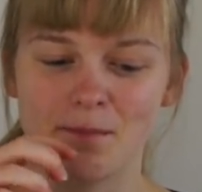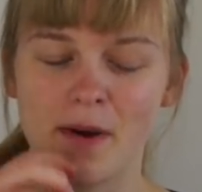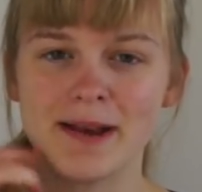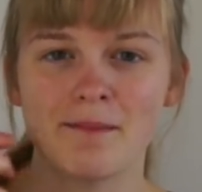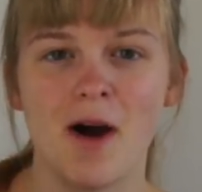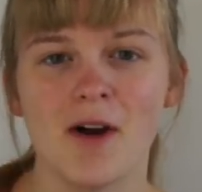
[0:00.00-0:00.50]

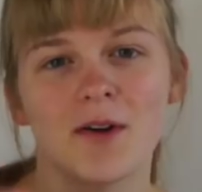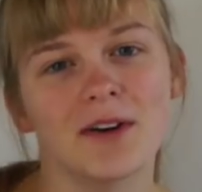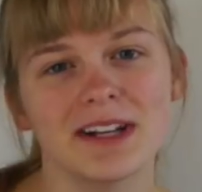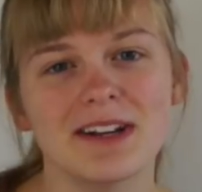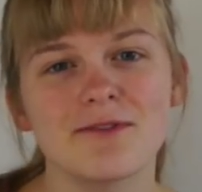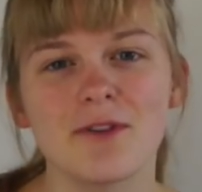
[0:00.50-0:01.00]
bite mark
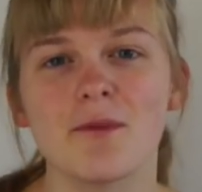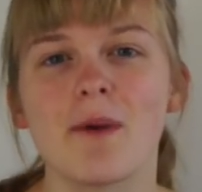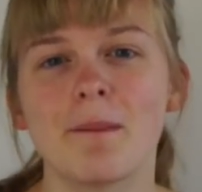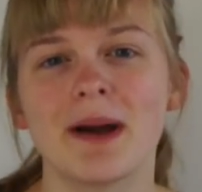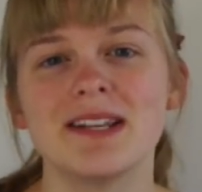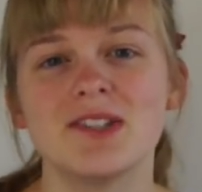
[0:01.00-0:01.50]
on it from
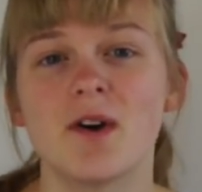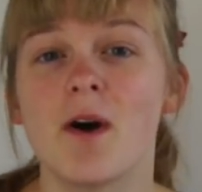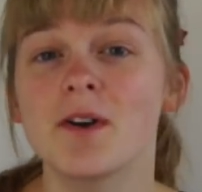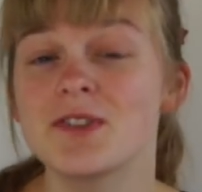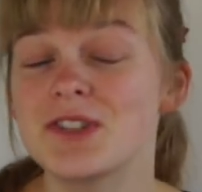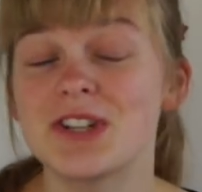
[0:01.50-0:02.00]
where my
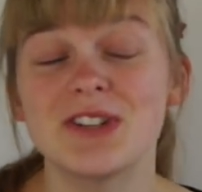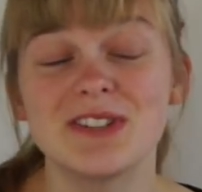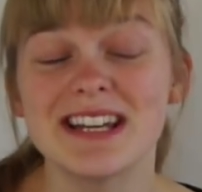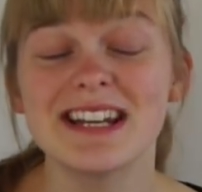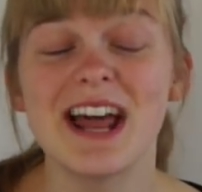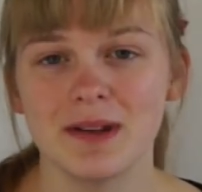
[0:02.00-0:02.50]
dog chewed
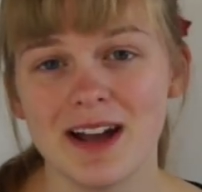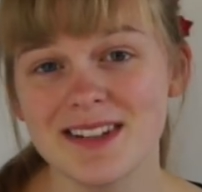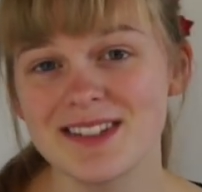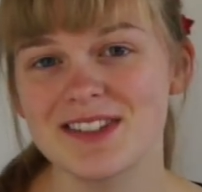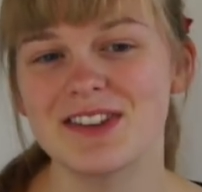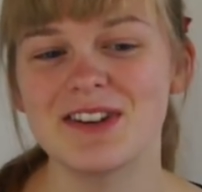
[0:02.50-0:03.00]
it,
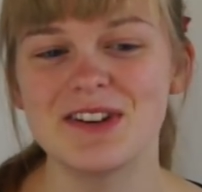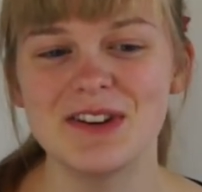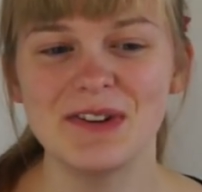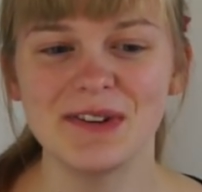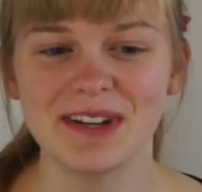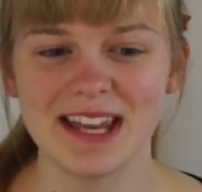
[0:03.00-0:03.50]
plus the
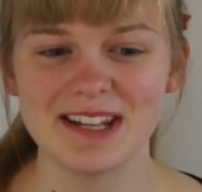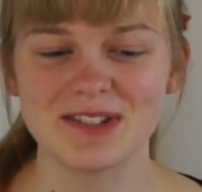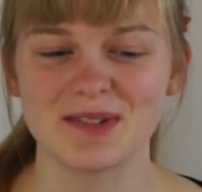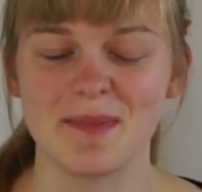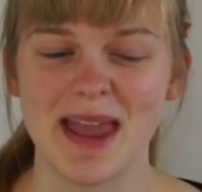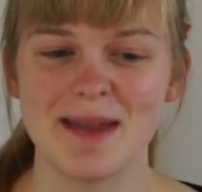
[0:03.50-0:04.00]
new
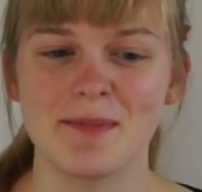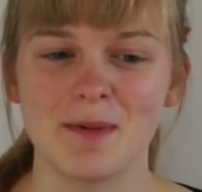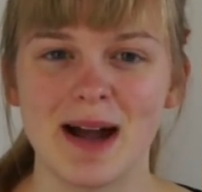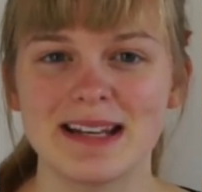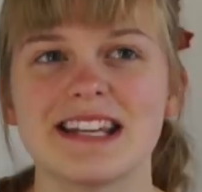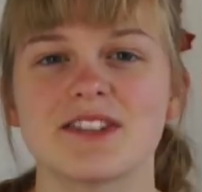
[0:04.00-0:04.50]
Kindle
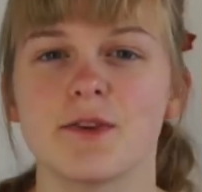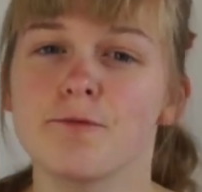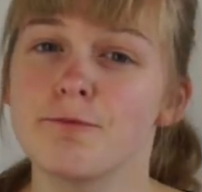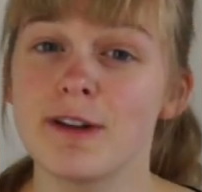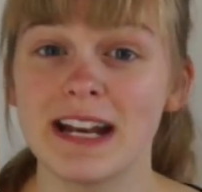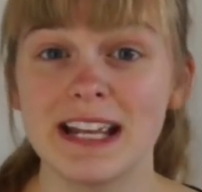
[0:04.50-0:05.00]
Paperwhite. It's
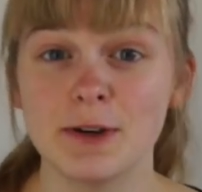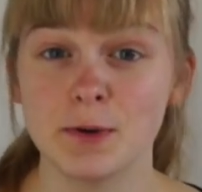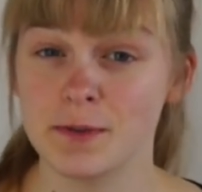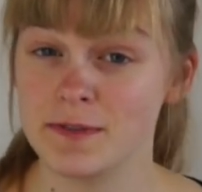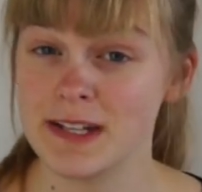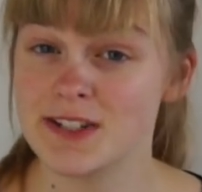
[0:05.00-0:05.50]
got really
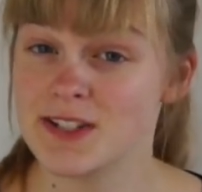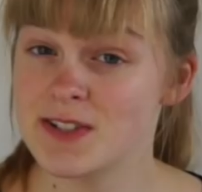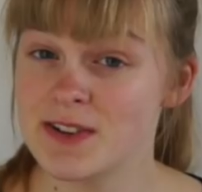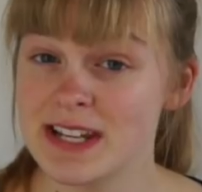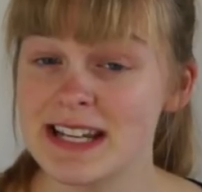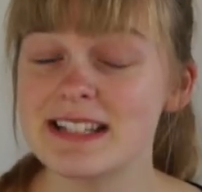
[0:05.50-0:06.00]
cool features
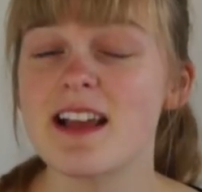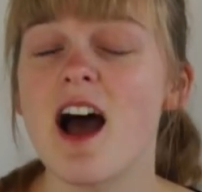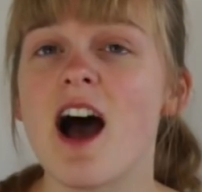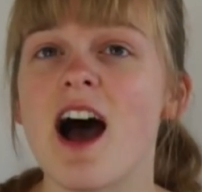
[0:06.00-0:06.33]
on it.